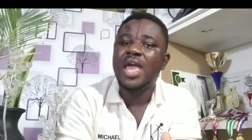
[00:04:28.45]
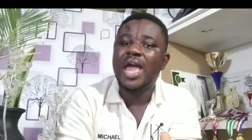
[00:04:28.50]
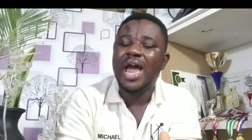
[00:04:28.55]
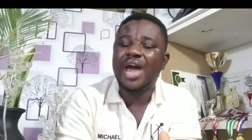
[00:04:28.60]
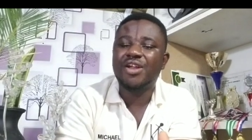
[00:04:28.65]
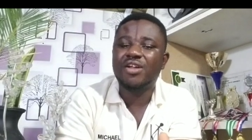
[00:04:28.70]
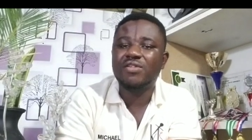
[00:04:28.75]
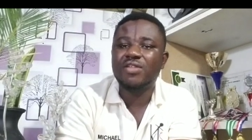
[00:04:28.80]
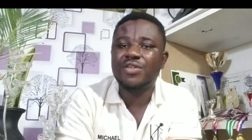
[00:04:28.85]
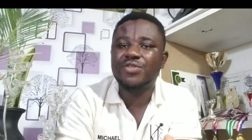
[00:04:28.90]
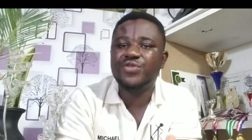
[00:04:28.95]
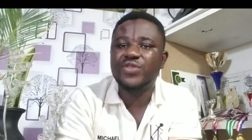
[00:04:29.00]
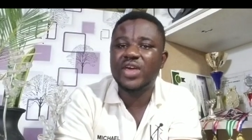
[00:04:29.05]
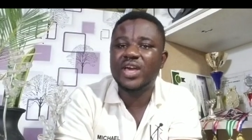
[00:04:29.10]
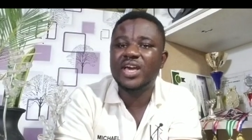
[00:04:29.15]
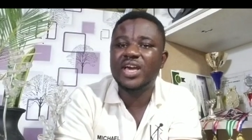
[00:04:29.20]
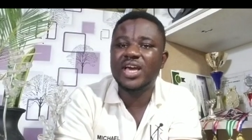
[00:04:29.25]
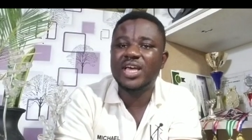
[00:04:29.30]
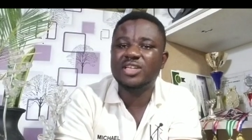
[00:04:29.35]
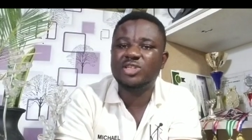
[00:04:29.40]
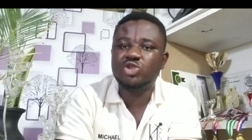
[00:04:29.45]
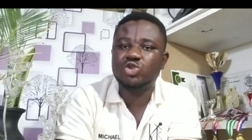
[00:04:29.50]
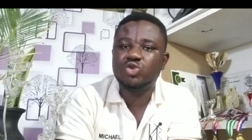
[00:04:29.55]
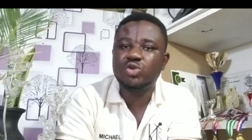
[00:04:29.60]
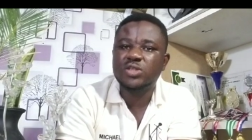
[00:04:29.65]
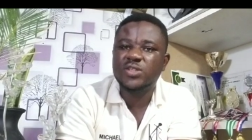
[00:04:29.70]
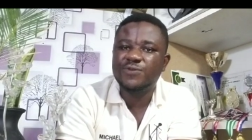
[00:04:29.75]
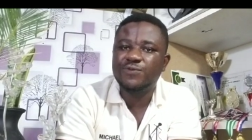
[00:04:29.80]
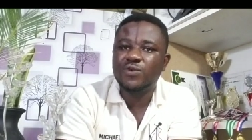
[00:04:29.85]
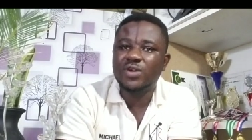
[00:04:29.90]
Another thing is
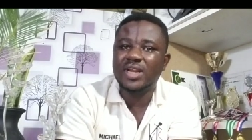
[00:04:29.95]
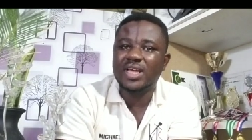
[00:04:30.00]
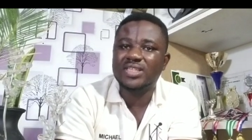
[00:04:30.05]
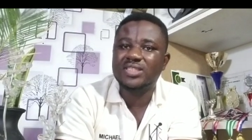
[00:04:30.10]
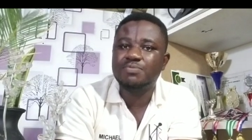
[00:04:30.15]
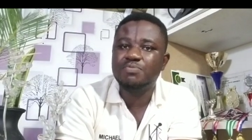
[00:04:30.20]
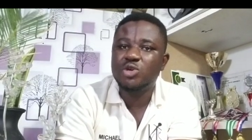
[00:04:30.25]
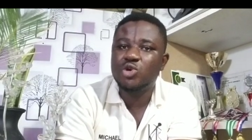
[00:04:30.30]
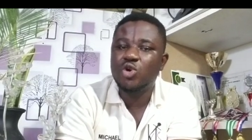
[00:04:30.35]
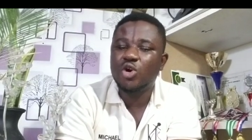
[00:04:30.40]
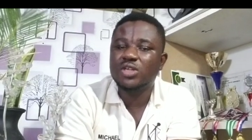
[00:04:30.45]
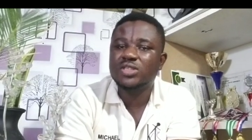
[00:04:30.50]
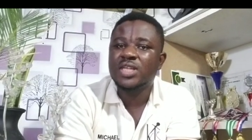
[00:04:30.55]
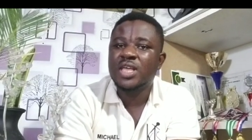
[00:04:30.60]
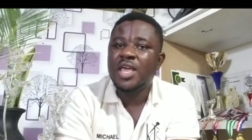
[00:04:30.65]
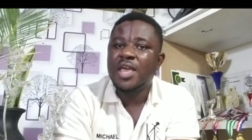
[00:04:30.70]
truthfulness, because